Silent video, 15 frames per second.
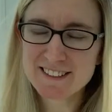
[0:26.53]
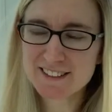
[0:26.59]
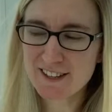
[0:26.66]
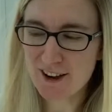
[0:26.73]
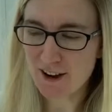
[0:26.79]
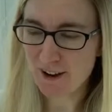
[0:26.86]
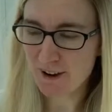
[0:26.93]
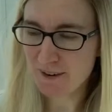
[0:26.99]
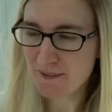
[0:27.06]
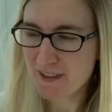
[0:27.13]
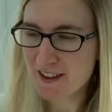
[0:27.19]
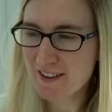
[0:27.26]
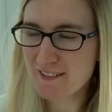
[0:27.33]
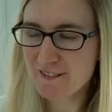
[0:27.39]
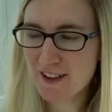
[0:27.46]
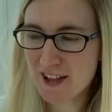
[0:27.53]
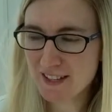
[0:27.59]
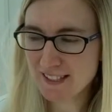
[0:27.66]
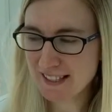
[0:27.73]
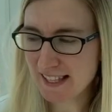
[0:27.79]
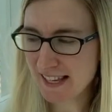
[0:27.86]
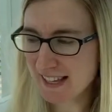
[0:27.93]
So,
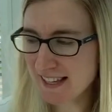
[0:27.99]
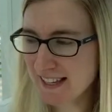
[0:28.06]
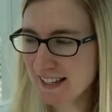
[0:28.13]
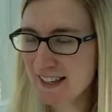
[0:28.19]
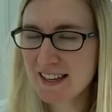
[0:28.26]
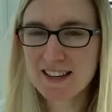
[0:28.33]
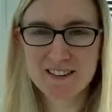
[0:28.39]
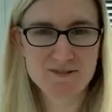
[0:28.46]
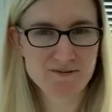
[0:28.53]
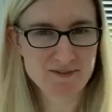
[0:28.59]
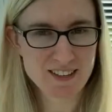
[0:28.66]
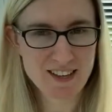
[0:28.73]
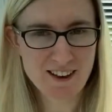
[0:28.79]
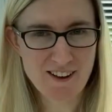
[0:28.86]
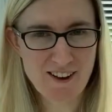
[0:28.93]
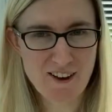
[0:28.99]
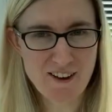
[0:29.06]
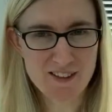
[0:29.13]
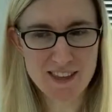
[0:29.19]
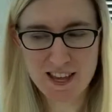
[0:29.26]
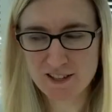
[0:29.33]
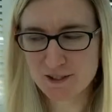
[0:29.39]
firstly,
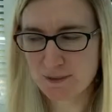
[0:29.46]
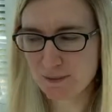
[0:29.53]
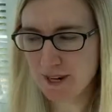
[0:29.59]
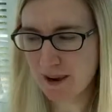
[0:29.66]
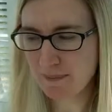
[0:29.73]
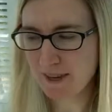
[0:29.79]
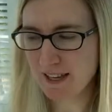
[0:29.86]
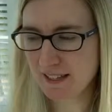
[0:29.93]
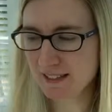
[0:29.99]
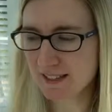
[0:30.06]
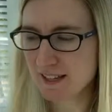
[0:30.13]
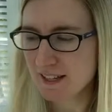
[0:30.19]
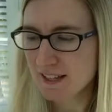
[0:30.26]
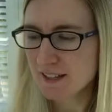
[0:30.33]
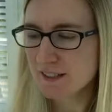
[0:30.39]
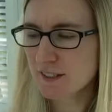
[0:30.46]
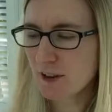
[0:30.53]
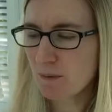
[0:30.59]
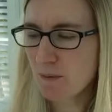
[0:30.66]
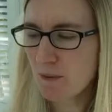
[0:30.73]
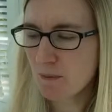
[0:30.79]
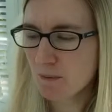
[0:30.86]
are the actual nappies. So,
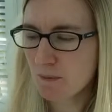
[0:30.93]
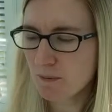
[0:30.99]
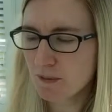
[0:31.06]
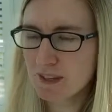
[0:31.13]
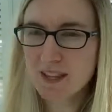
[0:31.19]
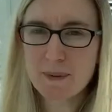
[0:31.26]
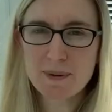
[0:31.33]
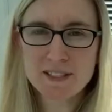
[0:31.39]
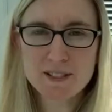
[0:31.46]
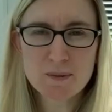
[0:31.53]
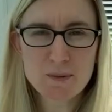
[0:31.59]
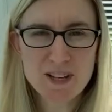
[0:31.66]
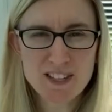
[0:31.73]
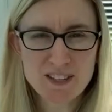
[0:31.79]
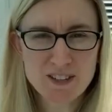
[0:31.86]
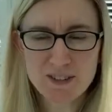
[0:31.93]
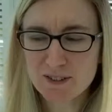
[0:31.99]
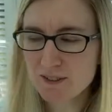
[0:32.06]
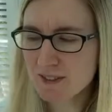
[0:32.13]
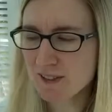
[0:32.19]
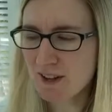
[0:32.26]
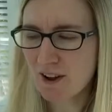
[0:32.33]
what the nappies that we
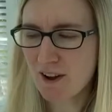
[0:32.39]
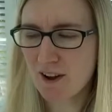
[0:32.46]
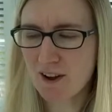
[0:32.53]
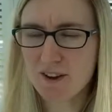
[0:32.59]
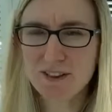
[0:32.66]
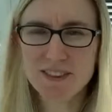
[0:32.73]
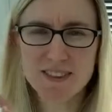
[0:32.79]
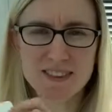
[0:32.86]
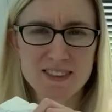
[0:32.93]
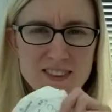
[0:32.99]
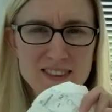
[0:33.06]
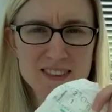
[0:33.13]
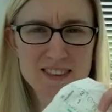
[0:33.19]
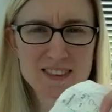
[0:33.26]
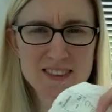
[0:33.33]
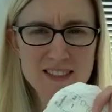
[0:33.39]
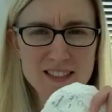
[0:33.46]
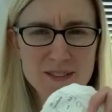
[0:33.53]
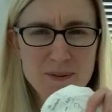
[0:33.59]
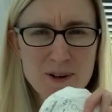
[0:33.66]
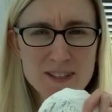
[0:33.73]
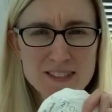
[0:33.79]
use are
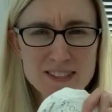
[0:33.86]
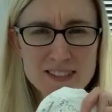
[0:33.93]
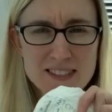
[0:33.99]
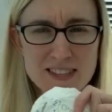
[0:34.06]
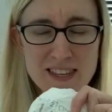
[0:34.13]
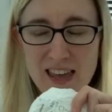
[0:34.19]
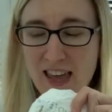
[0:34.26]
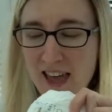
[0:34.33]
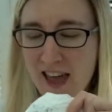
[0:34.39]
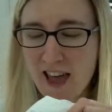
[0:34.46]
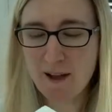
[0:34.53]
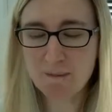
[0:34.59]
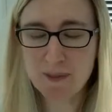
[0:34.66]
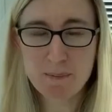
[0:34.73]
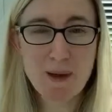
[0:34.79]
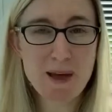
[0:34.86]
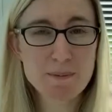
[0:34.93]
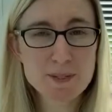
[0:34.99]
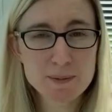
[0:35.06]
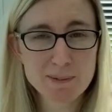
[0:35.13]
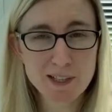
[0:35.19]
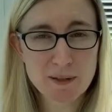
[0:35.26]
these ones. They're the
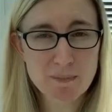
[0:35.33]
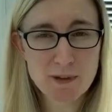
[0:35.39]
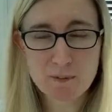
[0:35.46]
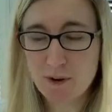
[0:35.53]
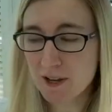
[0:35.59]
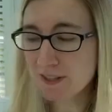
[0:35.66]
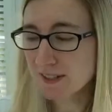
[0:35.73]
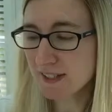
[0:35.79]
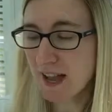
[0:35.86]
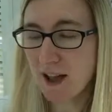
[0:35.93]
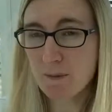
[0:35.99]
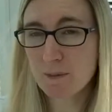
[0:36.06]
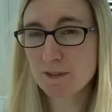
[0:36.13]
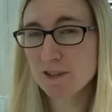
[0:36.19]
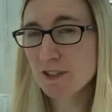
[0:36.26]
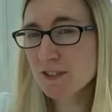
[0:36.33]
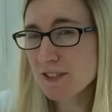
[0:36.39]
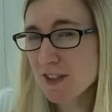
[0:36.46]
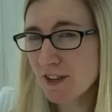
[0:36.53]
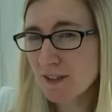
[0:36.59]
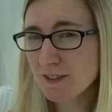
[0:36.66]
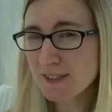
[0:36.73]
Pampers Premium ones, and we've
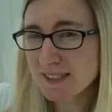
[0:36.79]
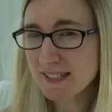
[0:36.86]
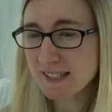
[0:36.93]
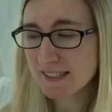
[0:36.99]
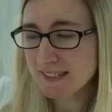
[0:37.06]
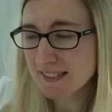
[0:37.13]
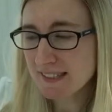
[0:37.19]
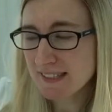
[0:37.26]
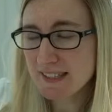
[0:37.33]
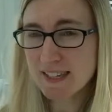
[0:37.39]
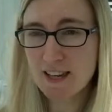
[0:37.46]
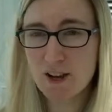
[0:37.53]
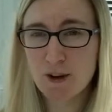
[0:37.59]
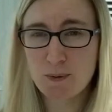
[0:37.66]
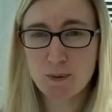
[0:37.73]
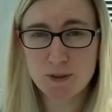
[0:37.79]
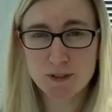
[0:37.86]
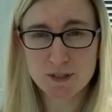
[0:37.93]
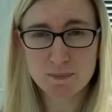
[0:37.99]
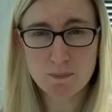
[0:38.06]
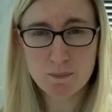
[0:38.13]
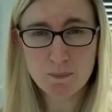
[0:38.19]
used those since Theo
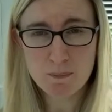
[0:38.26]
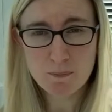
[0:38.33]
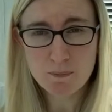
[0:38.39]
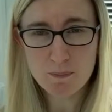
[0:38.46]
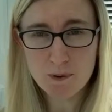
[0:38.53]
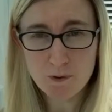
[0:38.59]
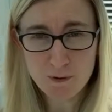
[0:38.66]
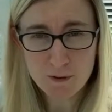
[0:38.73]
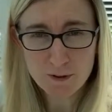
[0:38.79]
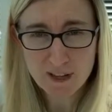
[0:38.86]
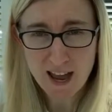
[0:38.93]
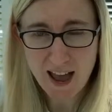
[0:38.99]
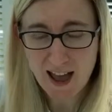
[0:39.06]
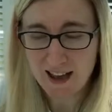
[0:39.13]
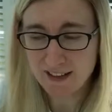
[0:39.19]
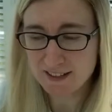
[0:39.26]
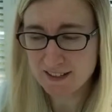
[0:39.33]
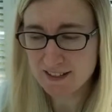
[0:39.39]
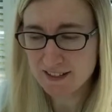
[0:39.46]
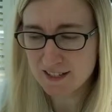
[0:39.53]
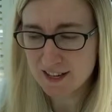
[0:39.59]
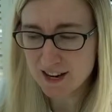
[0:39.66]
was born,
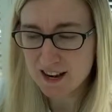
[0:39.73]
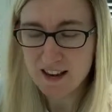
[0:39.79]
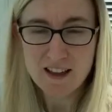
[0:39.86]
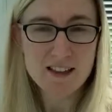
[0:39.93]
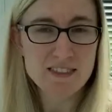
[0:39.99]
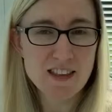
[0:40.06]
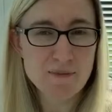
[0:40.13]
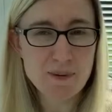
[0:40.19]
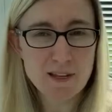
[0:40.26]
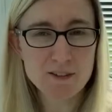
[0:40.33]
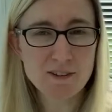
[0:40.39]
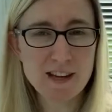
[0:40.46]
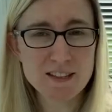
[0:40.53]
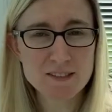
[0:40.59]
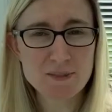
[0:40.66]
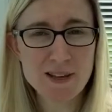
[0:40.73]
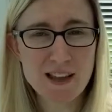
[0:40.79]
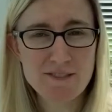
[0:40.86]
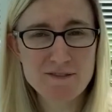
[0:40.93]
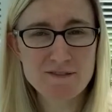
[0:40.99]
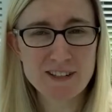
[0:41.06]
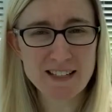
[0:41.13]
and they've been great, so we
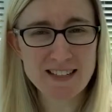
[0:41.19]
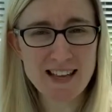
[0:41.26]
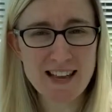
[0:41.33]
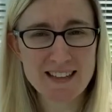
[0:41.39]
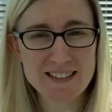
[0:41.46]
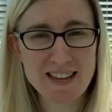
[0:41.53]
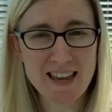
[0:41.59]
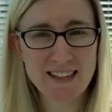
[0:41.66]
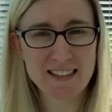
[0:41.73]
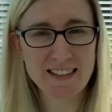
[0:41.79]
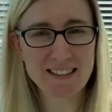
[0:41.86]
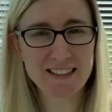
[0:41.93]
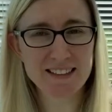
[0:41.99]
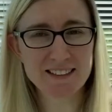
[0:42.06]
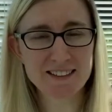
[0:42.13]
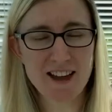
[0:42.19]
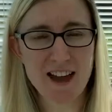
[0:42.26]
haven't really had any